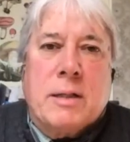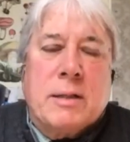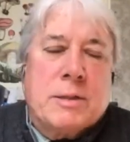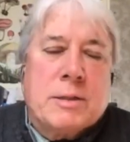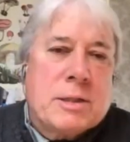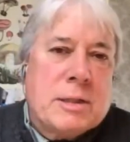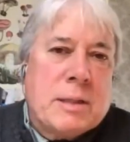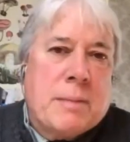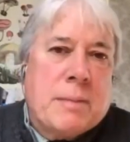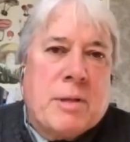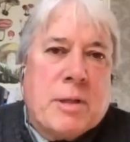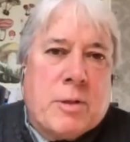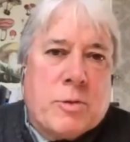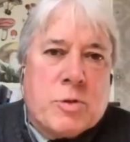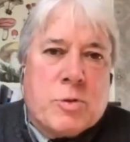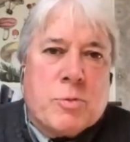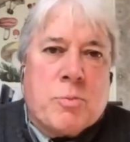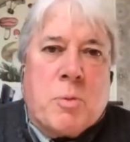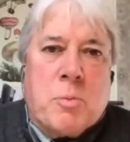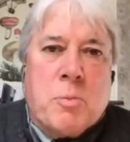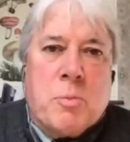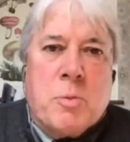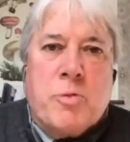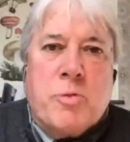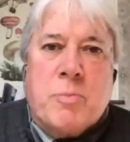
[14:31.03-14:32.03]
and some of those
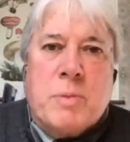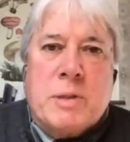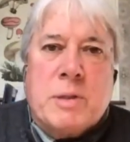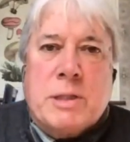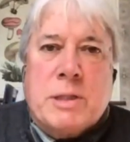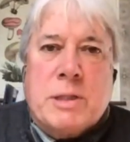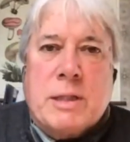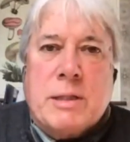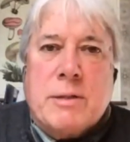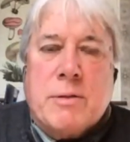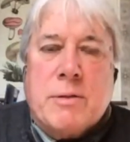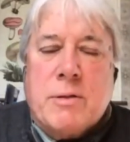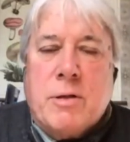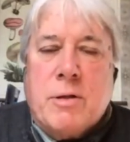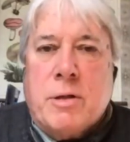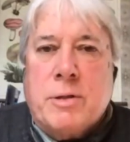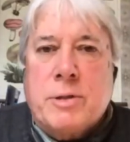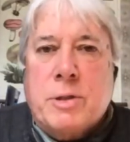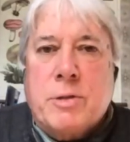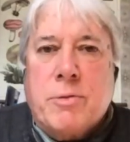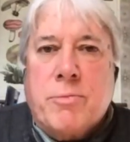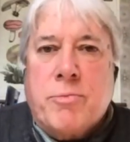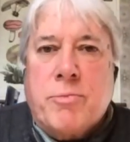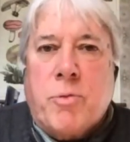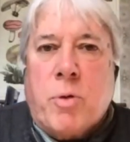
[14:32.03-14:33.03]
are movements that
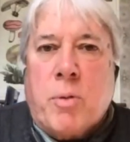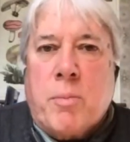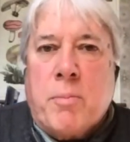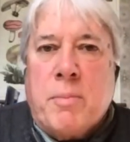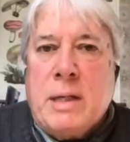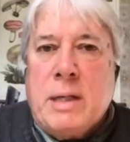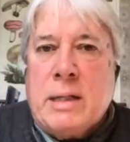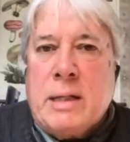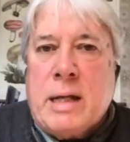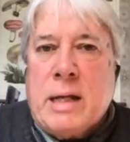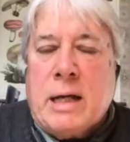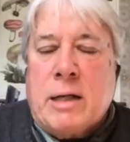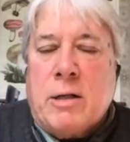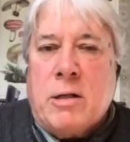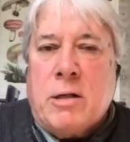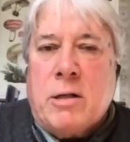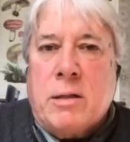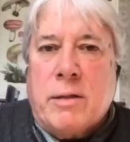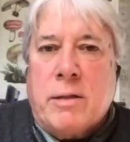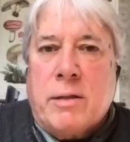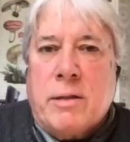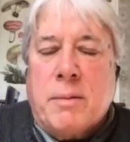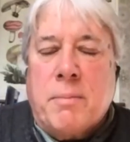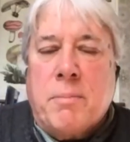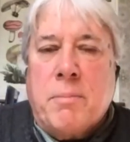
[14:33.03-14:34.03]
also form me, not
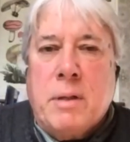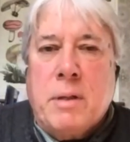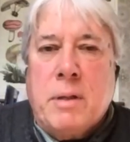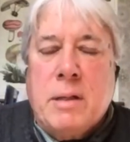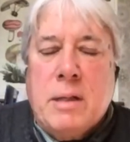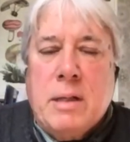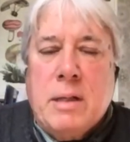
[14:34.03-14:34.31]
all of them.